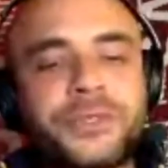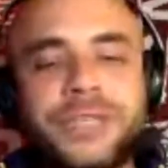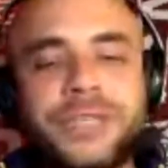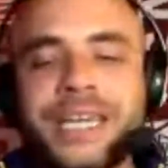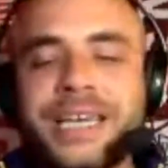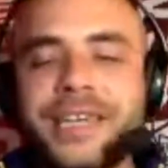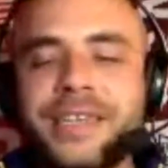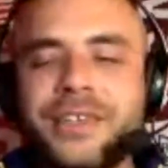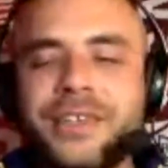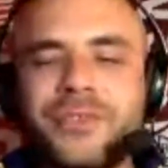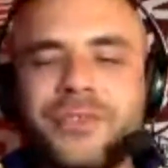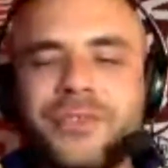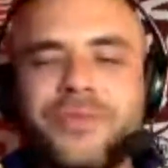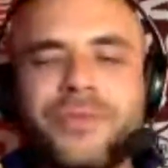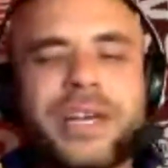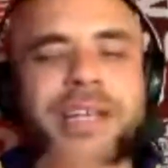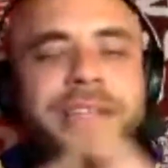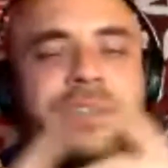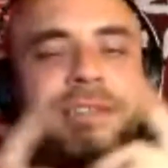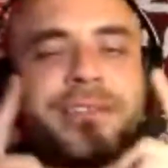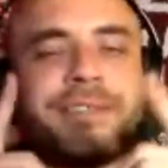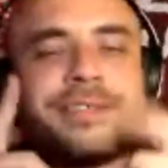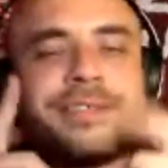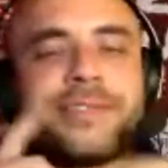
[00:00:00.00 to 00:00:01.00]
even though, yeah, you're
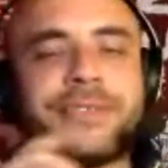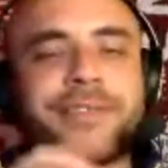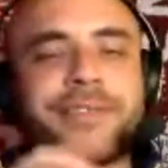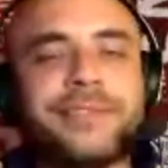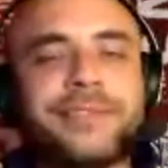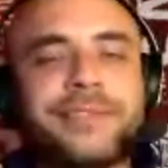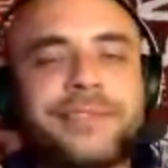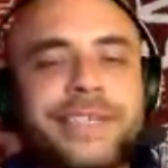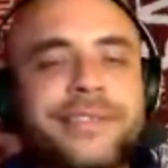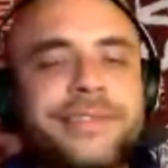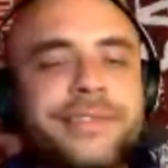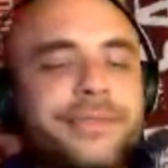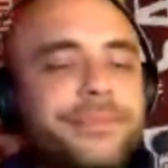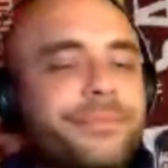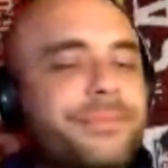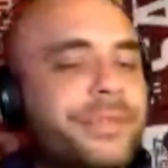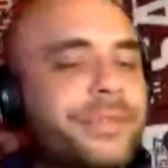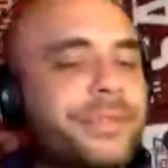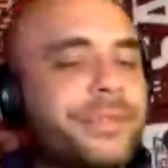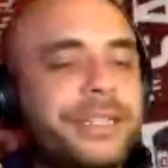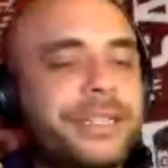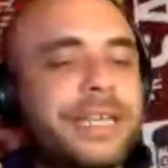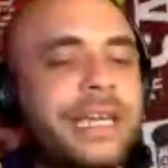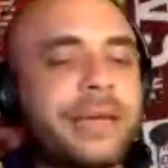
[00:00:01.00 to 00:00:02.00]
right, he's still
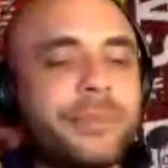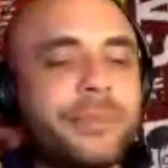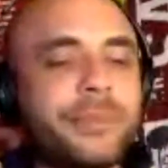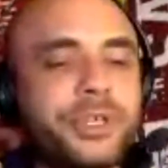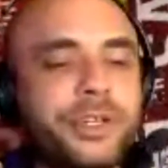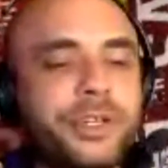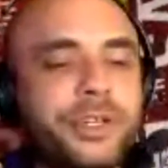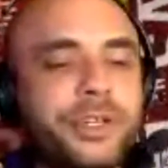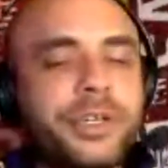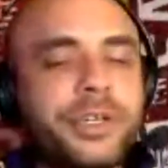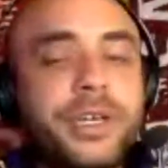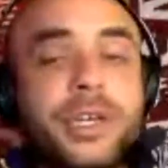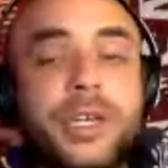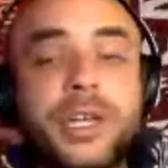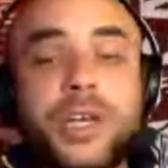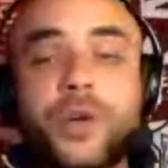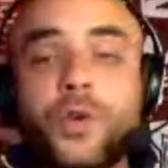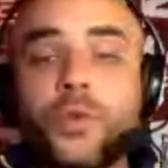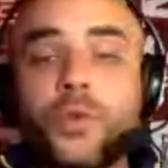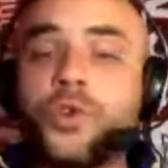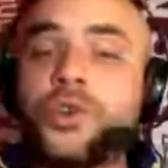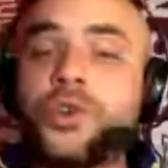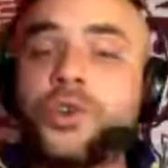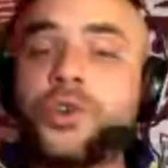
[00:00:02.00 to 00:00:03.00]
pretty damn good.
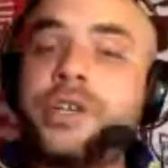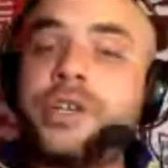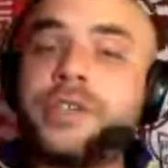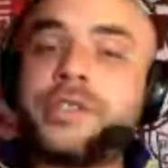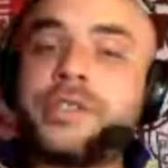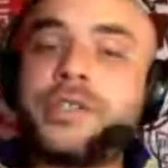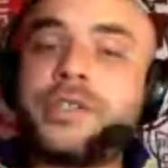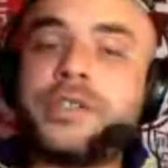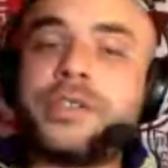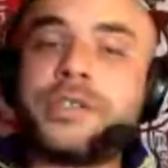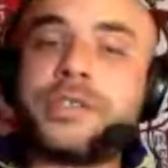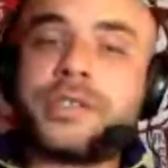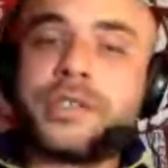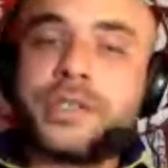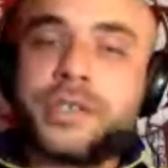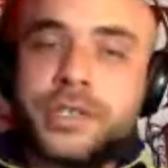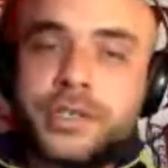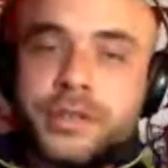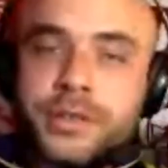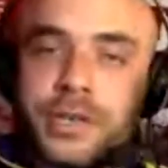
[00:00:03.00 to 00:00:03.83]
Word is he's